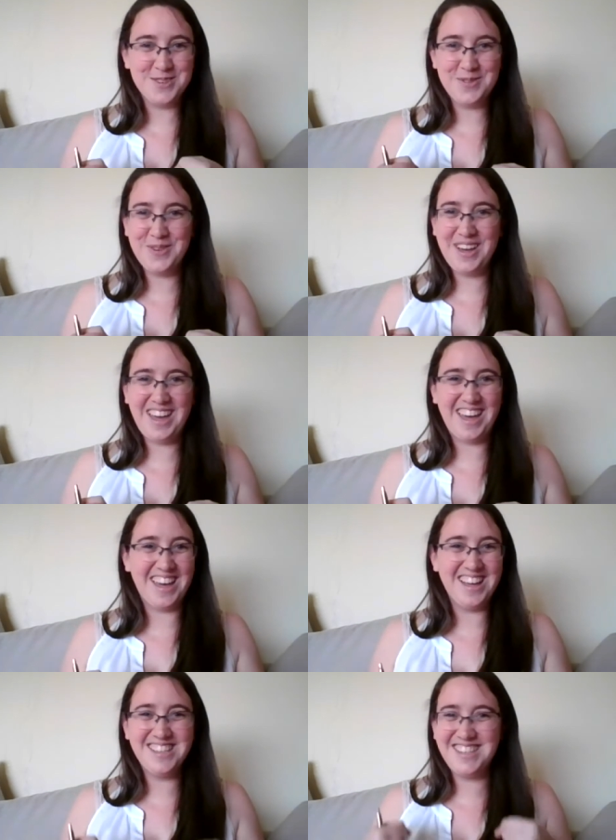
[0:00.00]
We're
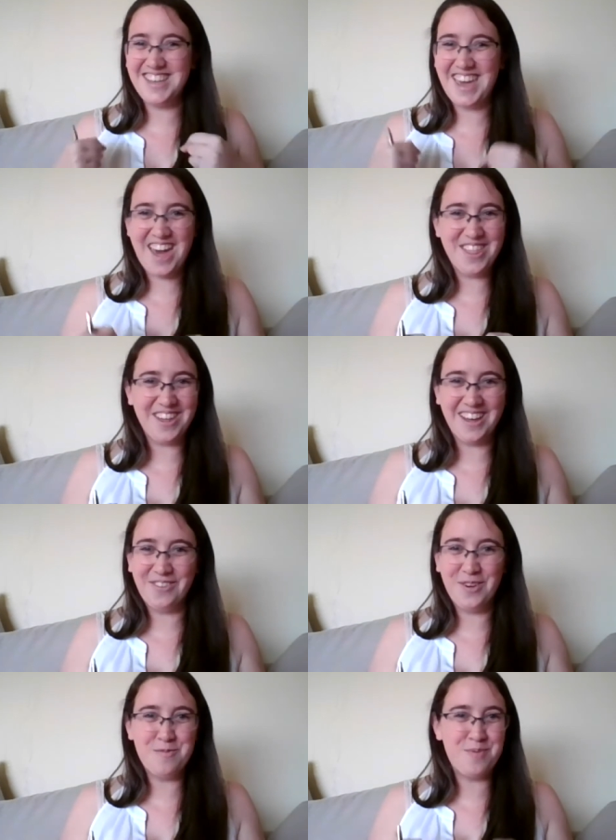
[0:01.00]
together.
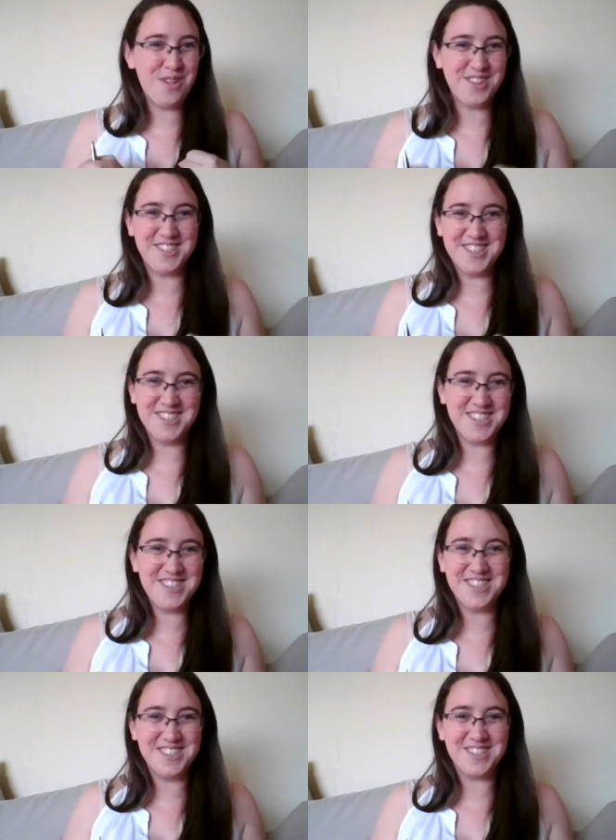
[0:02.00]
We're brothers and
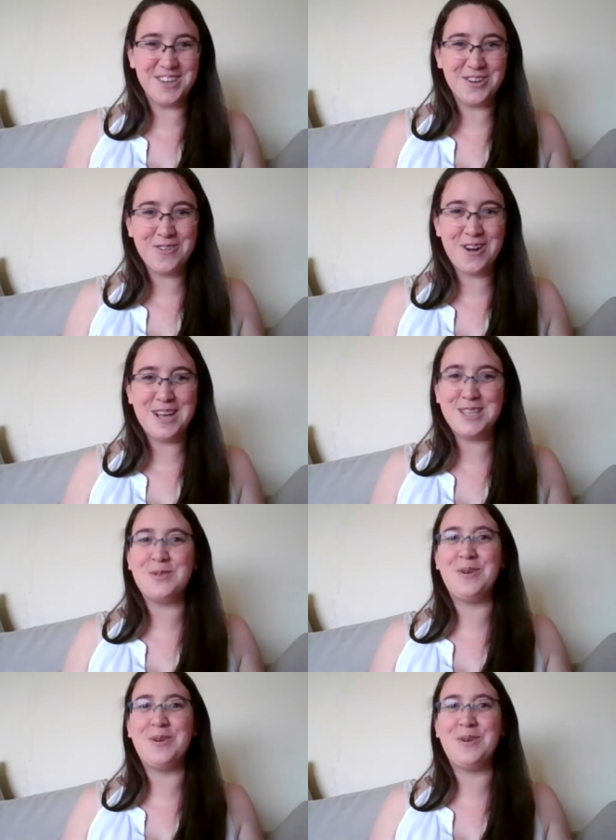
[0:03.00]
sisters in Christ.